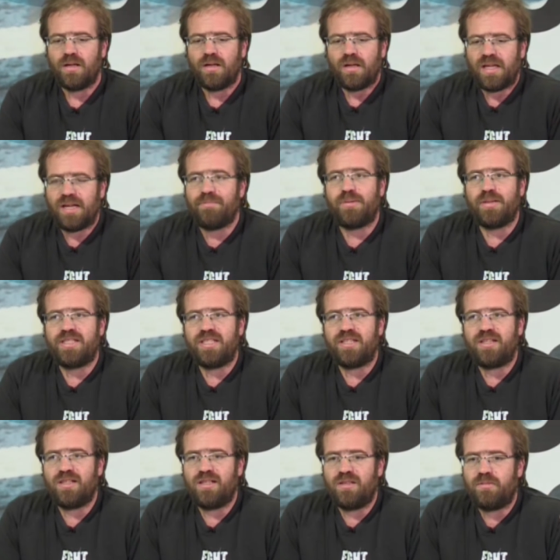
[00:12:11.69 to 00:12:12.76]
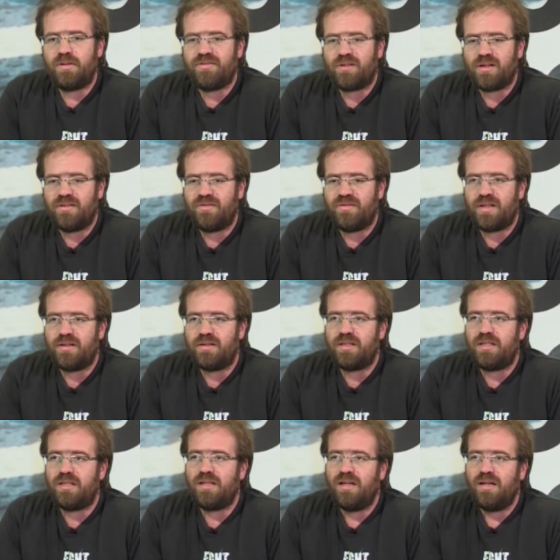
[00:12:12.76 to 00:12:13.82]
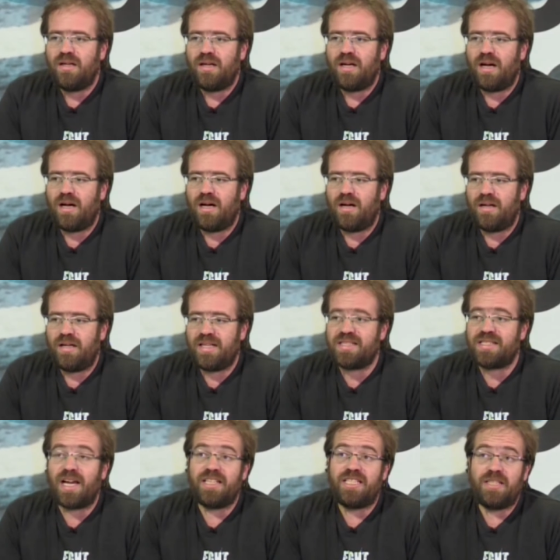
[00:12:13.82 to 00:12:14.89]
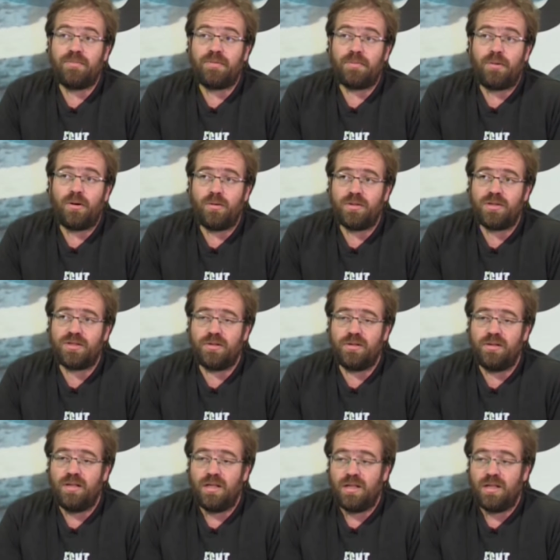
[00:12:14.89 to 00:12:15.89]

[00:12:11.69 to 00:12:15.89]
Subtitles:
In particular, we've got a very exciting proposal.